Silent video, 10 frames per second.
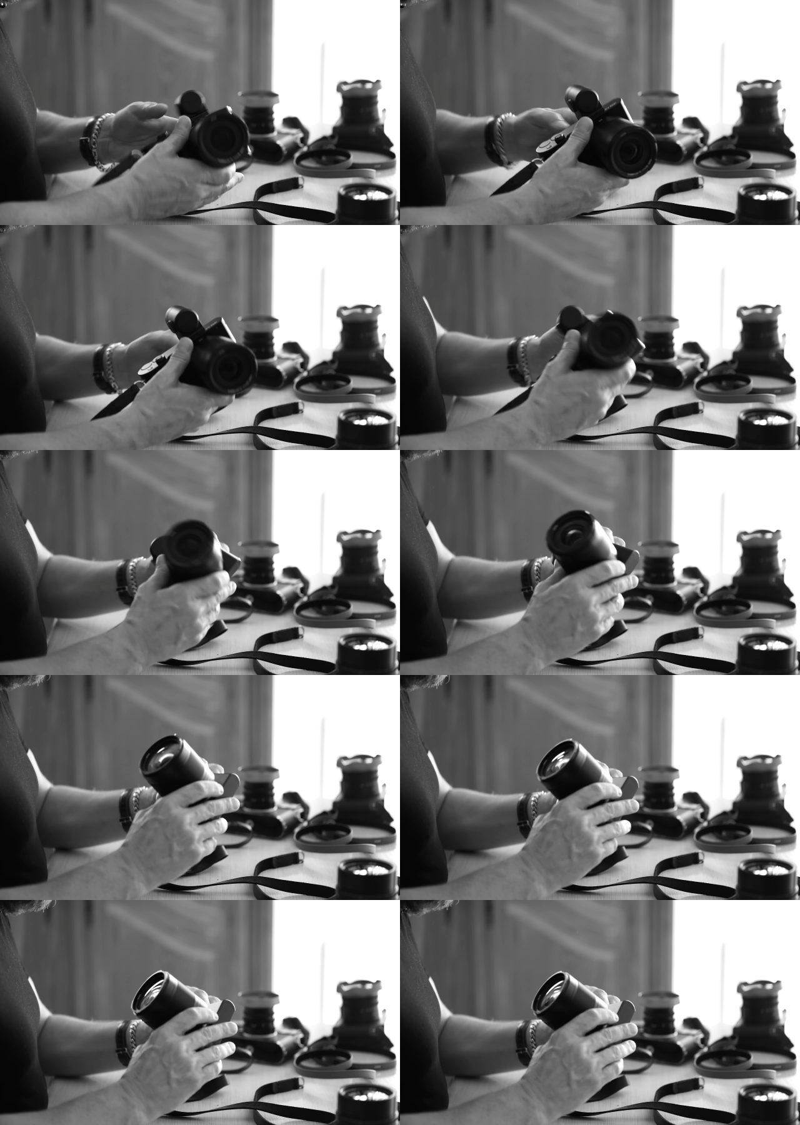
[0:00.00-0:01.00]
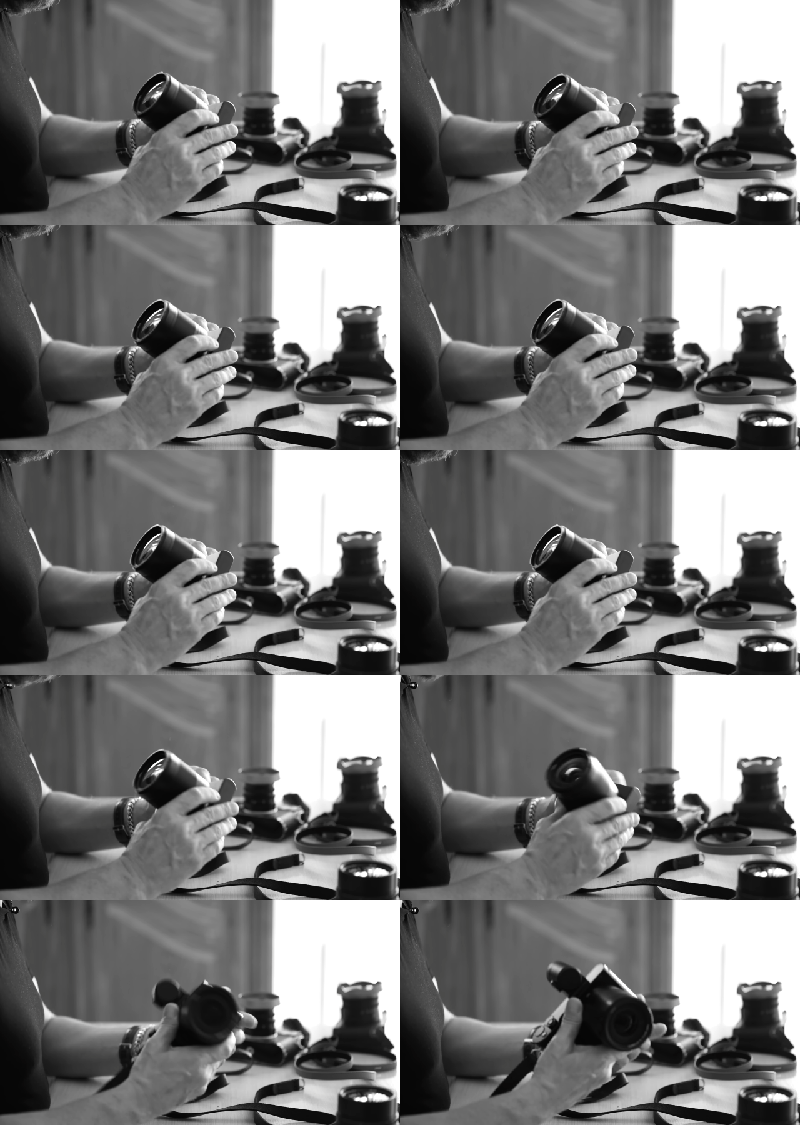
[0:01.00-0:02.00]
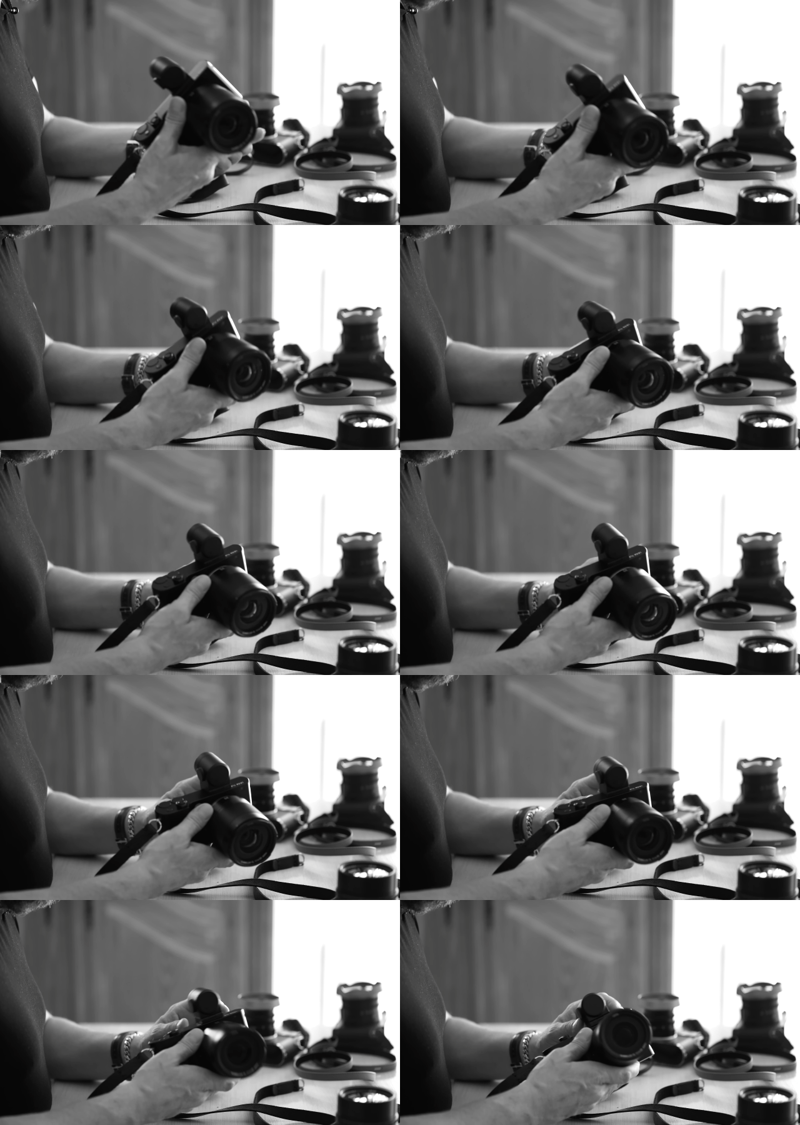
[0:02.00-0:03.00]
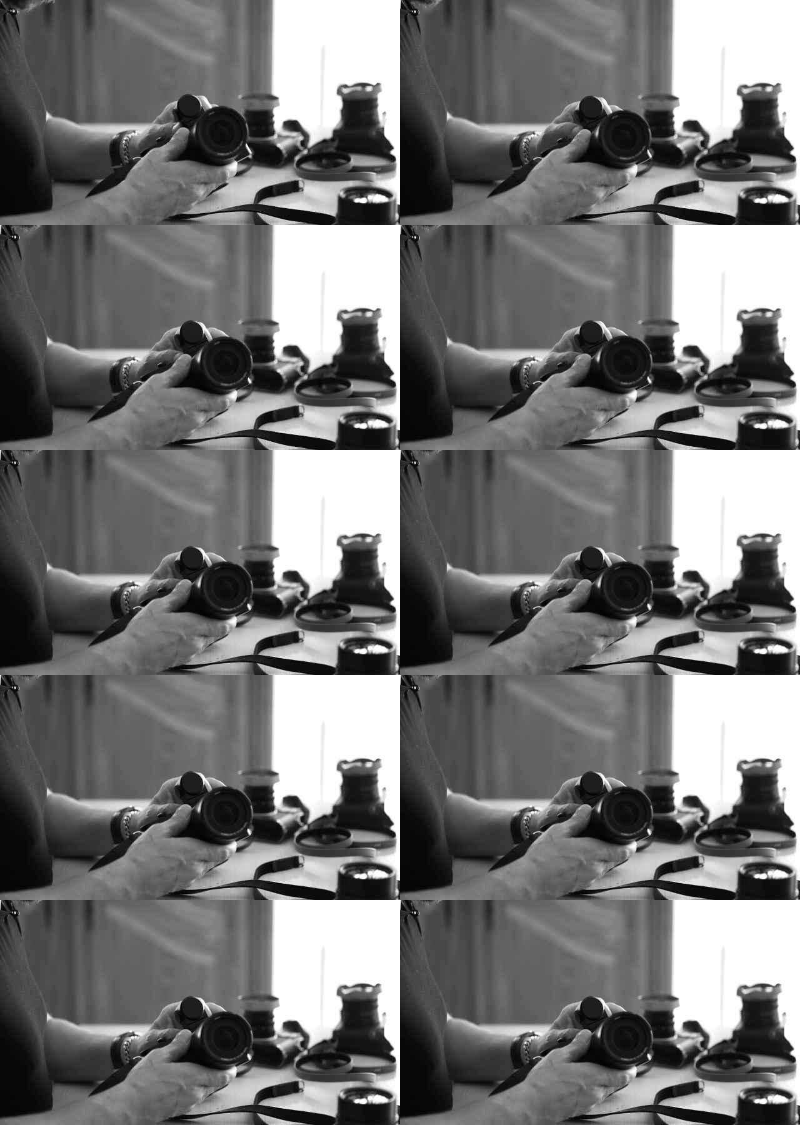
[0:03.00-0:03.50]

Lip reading: (no speaker visible)